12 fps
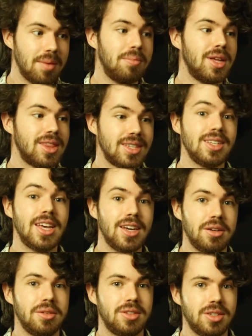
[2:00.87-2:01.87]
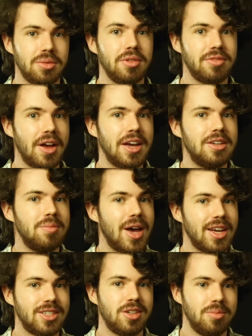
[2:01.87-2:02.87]
that months later it's a refined
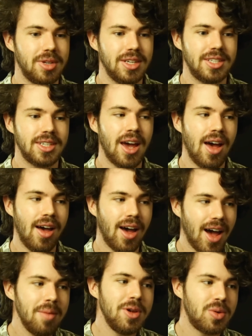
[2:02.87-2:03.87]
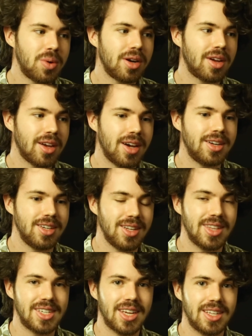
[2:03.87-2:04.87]
masterpiece. I mean working on it
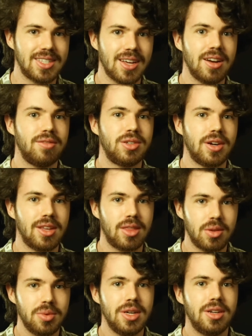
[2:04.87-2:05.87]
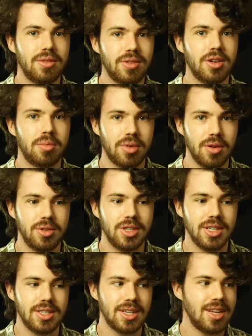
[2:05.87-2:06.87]
in the sense that I've tried 3 different
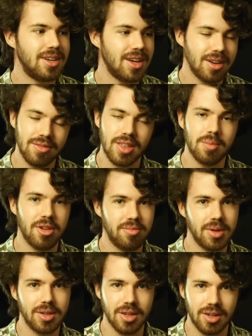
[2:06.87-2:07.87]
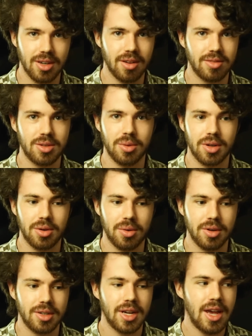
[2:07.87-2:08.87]
approaches and none of them have been good enough to
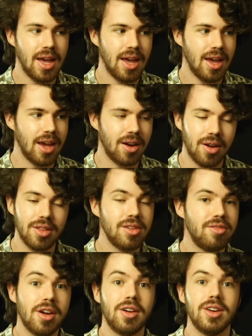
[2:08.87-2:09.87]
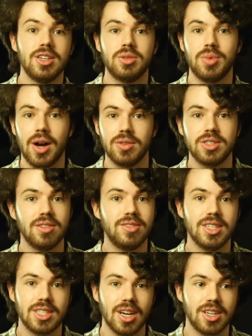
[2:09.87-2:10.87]
record, and all the various routes of
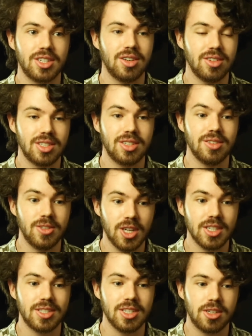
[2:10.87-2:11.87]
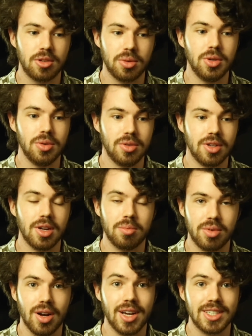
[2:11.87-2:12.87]
discussion are still just as crude and
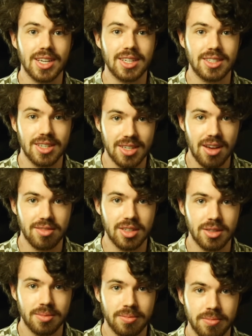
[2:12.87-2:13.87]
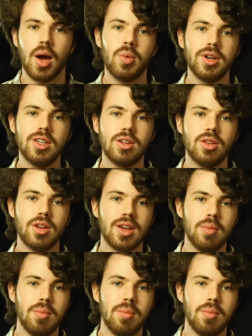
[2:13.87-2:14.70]
unprocessed as ever. I wanted to look